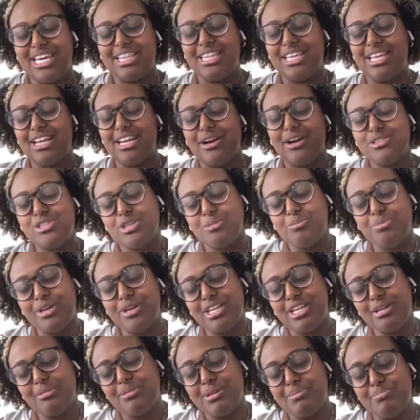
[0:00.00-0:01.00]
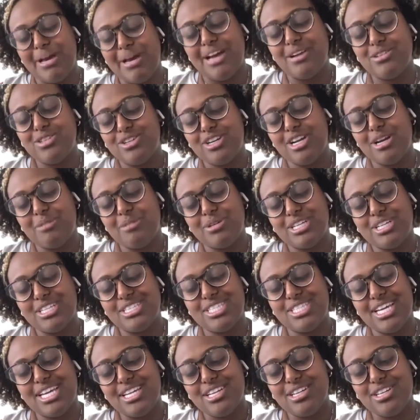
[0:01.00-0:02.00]
And then also putting them in biodegradable
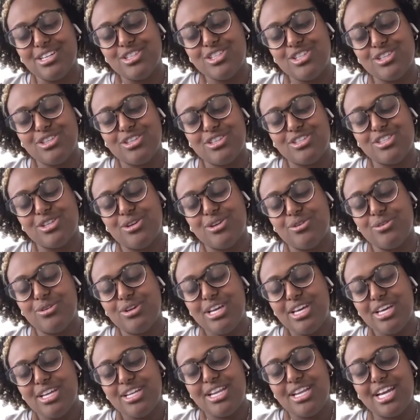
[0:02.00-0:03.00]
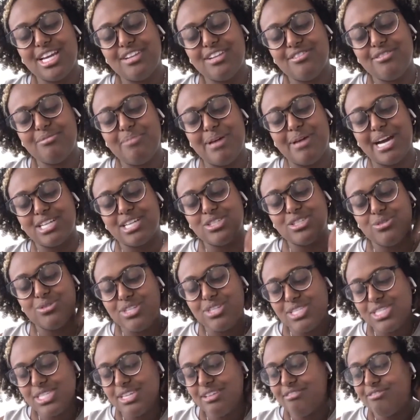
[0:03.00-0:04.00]
containers so there's no negative impact
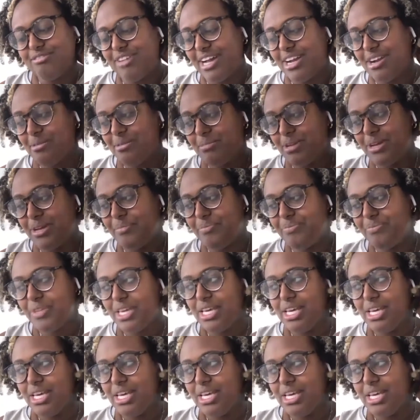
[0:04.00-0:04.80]
towards the environment.